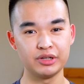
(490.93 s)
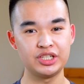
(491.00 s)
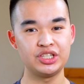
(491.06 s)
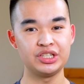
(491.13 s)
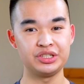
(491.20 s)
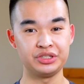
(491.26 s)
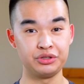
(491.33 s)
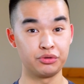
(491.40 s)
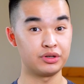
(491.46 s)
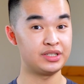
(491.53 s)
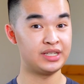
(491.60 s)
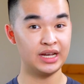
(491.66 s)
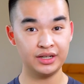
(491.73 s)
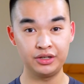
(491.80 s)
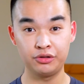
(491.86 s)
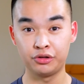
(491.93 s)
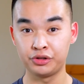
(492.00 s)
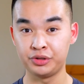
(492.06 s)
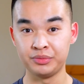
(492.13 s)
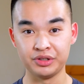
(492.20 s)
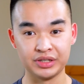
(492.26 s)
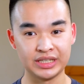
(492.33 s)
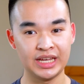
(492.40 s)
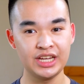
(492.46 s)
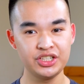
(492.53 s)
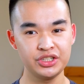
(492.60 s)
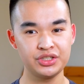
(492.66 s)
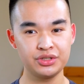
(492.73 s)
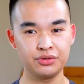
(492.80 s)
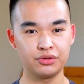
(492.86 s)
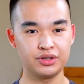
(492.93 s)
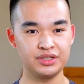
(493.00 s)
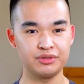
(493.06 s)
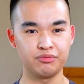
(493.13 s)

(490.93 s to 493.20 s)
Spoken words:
which is your technical communications course,